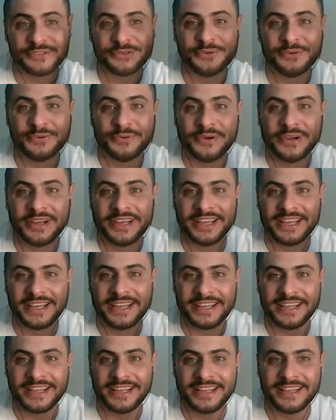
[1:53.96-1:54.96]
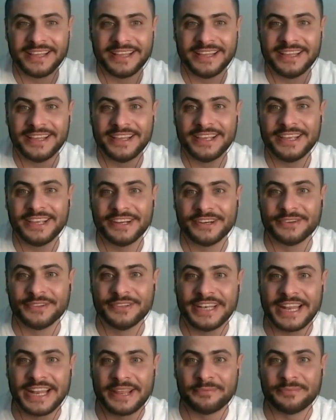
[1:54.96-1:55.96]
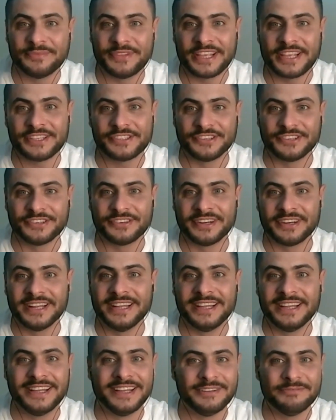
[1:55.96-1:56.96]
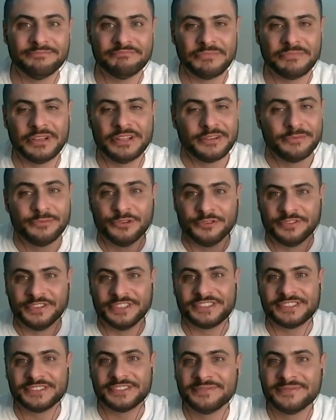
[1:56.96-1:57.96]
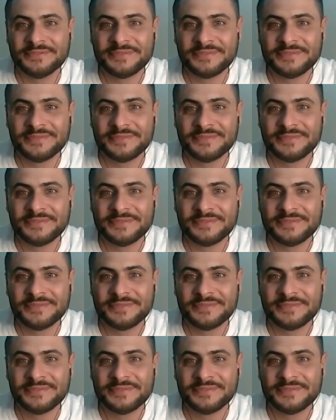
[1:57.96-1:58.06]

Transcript: to hear the name Dexter in the movies.